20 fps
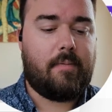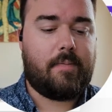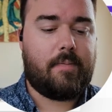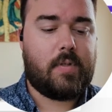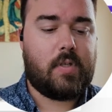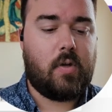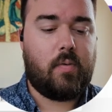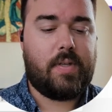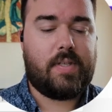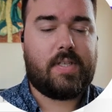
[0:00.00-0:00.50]

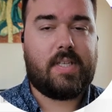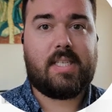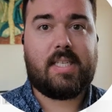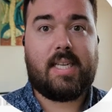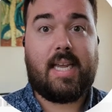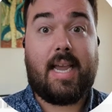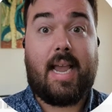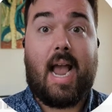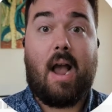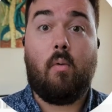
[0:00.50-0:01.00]
So this is
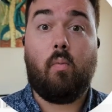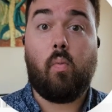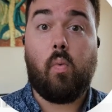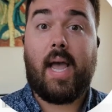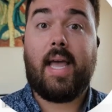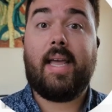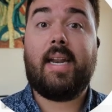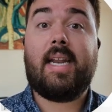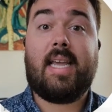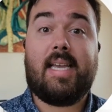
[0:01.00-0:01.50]
saying,
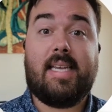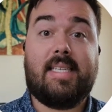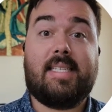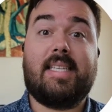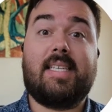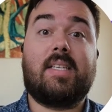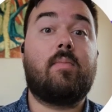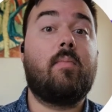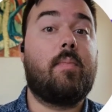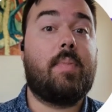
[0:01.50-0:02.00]
when is
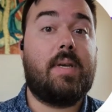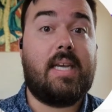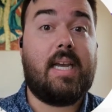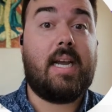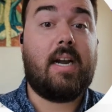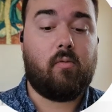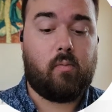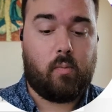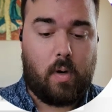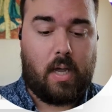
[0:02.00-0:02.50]
this
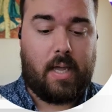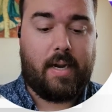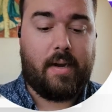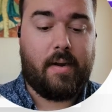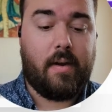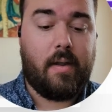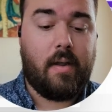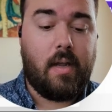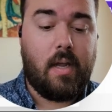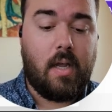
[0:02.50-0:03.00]
being
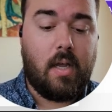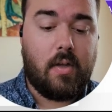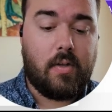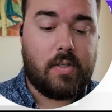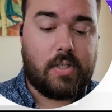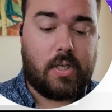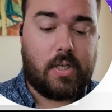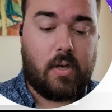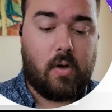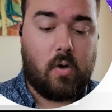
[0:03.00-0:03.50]
run?
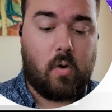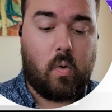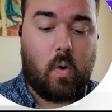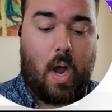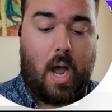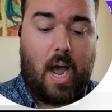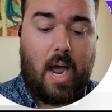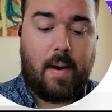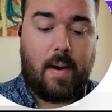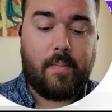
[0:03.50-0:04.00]

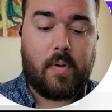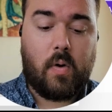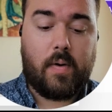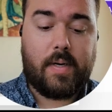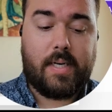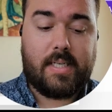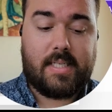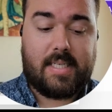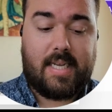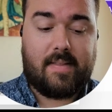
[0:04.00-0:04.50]
So I'm
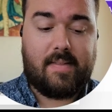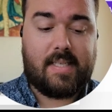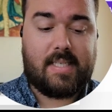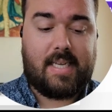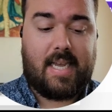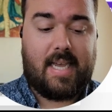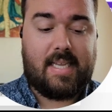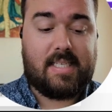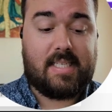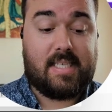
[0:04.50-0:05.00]
going to set this
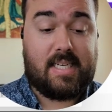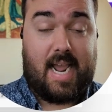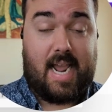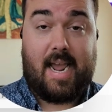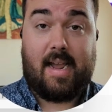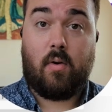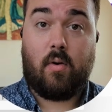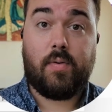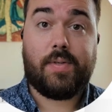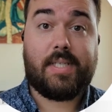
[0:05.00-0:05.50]
as
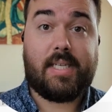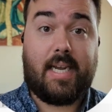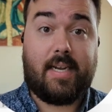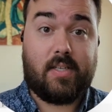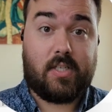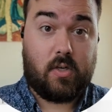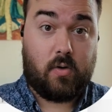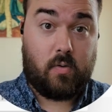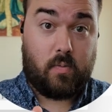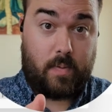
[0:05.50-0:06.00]
now,
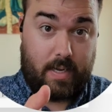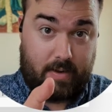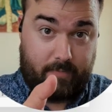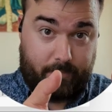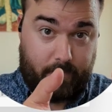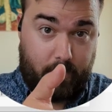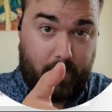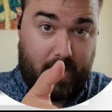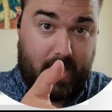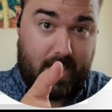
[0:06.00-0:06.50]
saying so
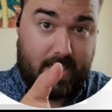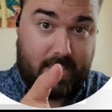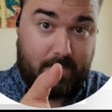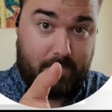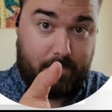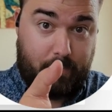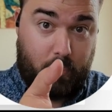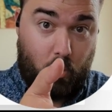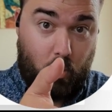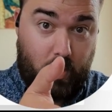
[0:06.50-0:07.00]
from
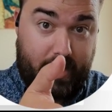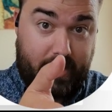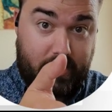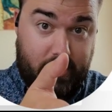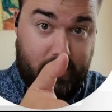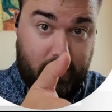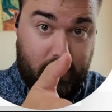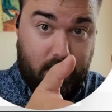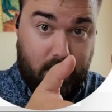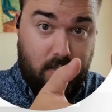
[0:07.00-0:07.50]
any
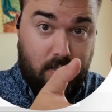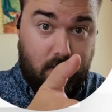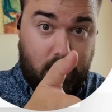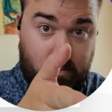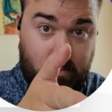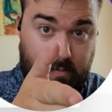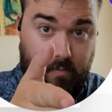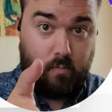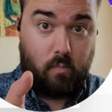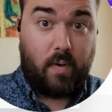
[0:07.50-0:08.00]
point
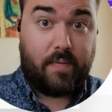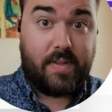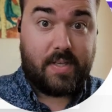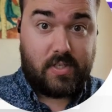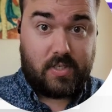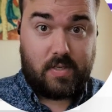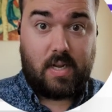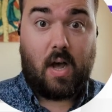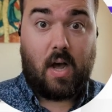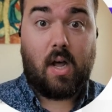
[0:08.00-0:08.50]
when
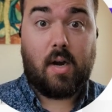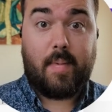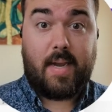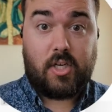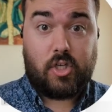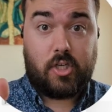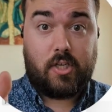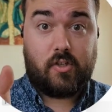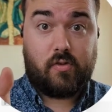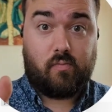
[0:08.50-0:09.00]
this
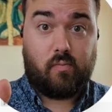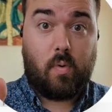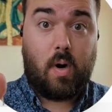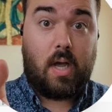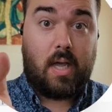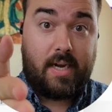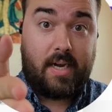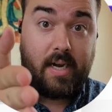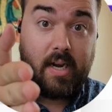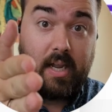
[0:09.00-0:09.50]
automation is
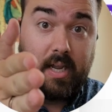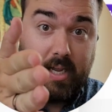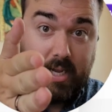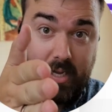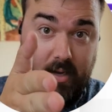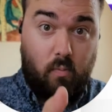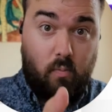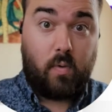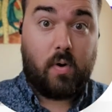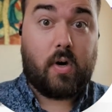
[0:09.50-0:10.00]
run,
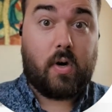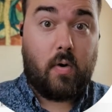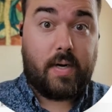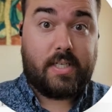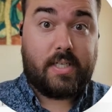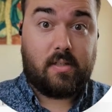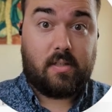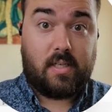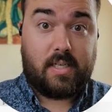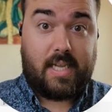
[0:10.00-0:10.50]
we're
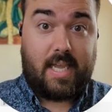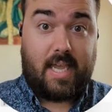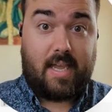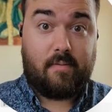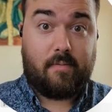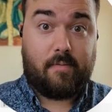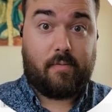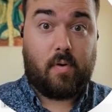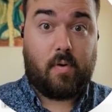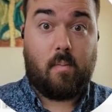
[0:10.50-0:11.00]
going to look
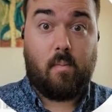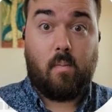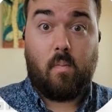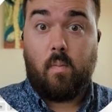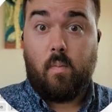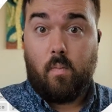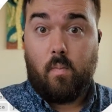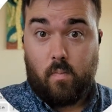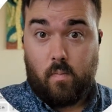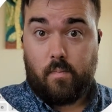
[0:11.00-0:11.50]
at
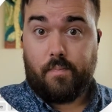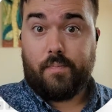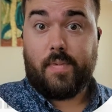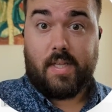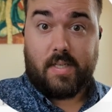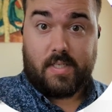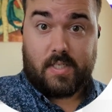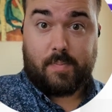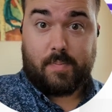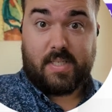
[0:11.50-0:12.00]
from
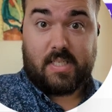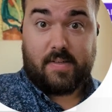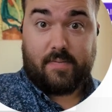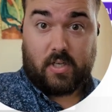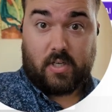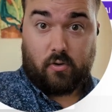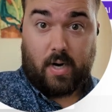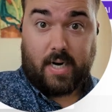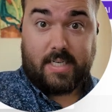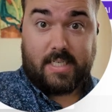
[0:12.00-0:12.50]
the
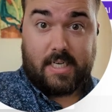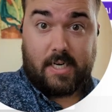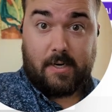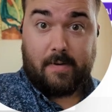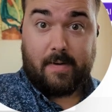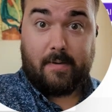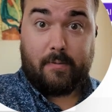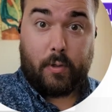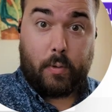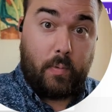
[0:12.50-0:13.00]
specific
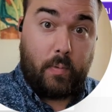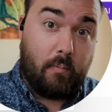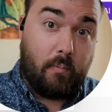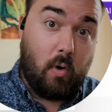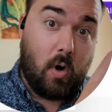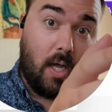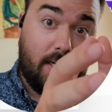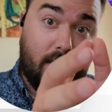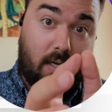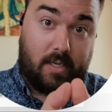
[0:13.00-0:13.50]
criteria that we
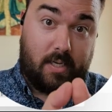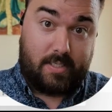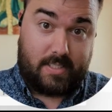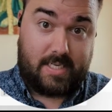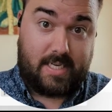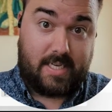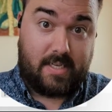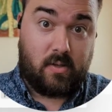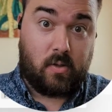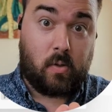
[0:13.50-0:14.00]
want
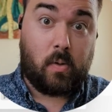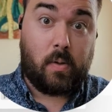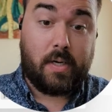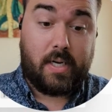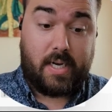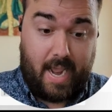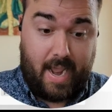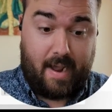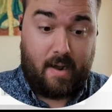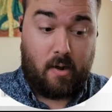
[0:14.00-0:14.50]
until
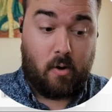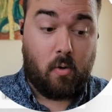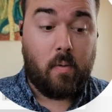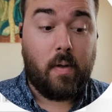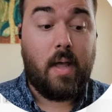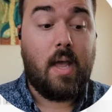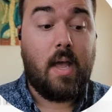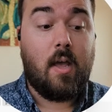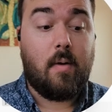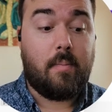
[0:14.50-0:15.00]
now.
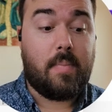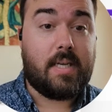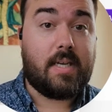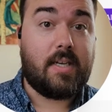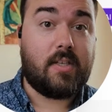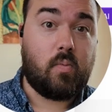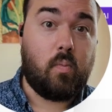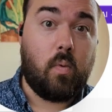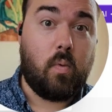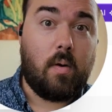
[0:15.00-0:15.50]

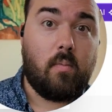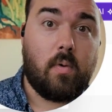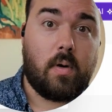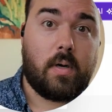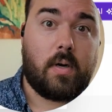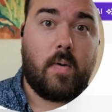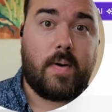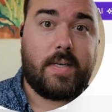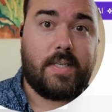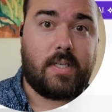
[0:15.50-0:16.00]
Because what
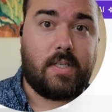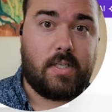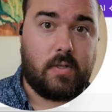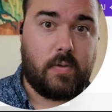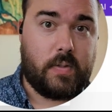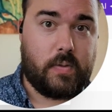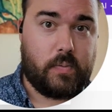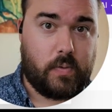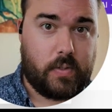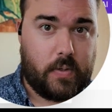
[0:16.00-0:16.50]
we're going to
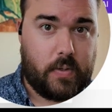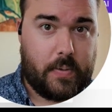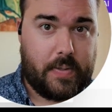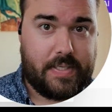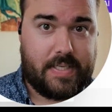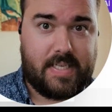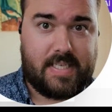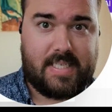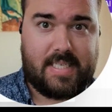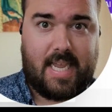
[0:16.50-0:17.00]
do is we're
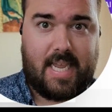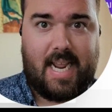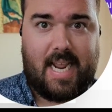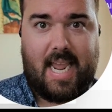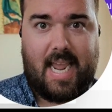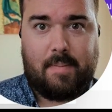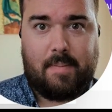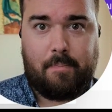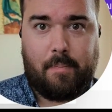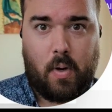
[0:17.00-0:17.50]
going to set
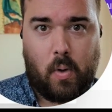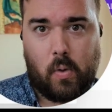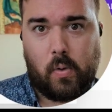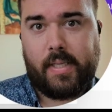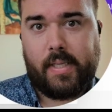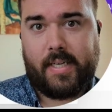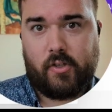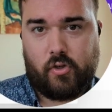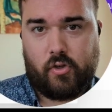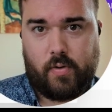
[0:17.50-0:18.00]
a
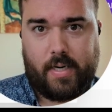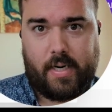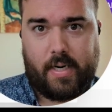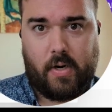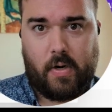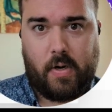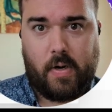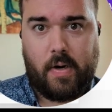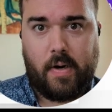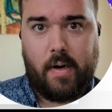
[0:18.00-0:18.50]
polling
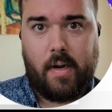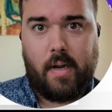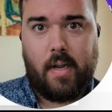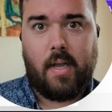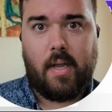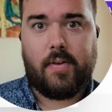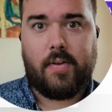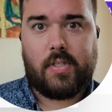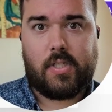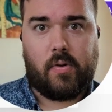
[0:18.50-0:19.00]
trigger
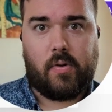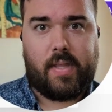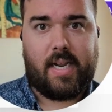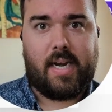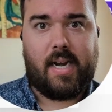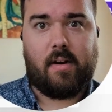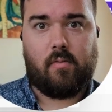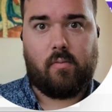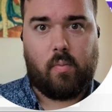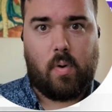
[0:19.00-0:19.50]
so
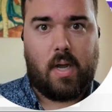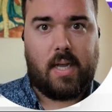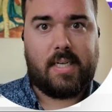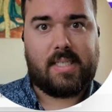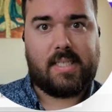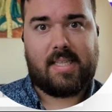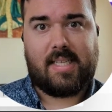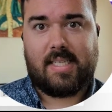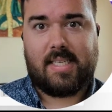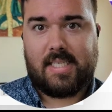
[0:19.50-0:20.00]
that it
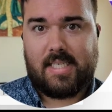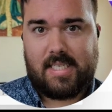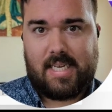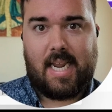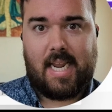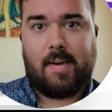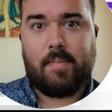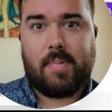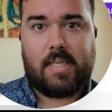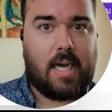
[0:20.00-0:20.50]
runs at the
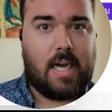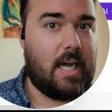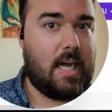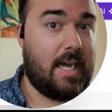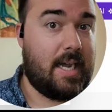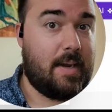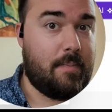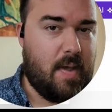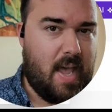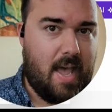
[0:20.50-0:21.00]
same
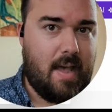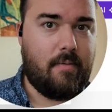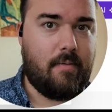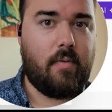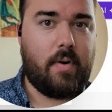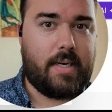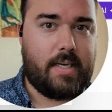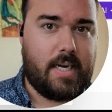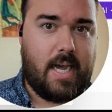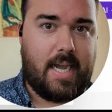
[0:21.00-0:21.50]
time
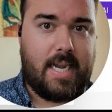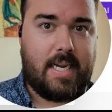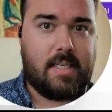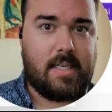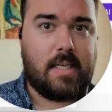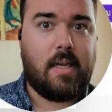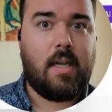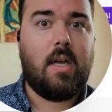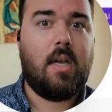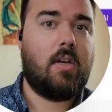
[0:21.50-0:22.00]
every
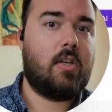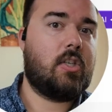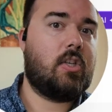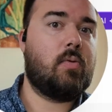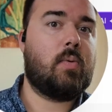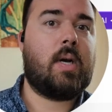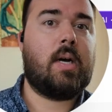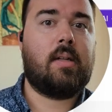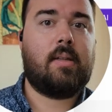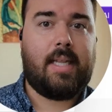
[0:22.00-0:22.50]
night
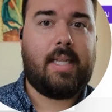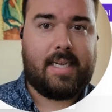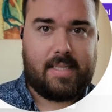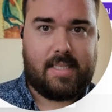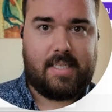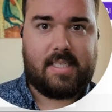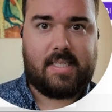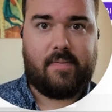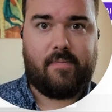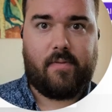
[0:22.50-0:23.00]
to
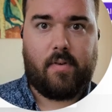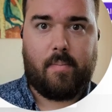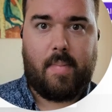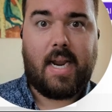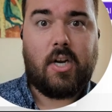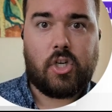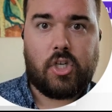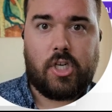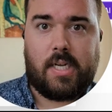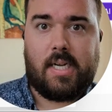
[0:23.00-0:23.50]
collect this
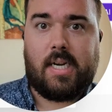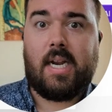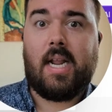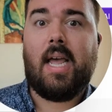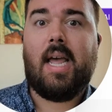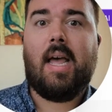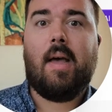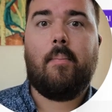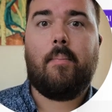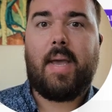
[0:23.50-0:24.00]
information
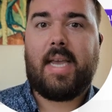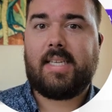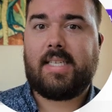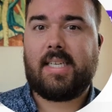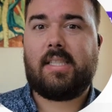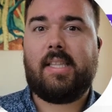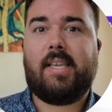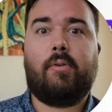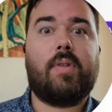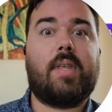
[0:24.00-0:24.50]

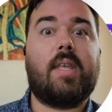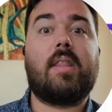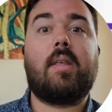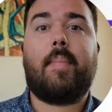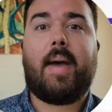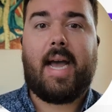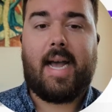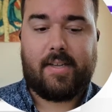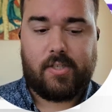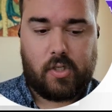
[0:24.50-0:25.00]
basically within
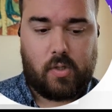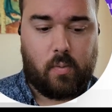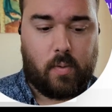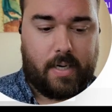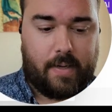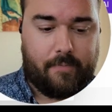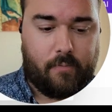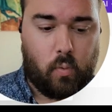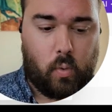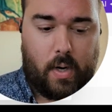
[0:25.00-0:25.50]
the past
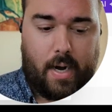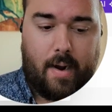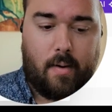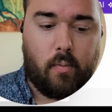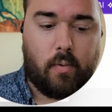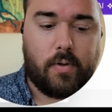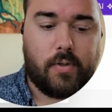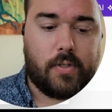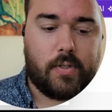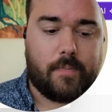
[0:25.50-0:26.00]
24
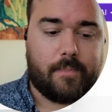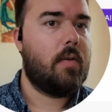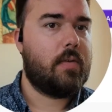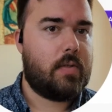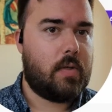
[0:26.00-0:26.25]
hours.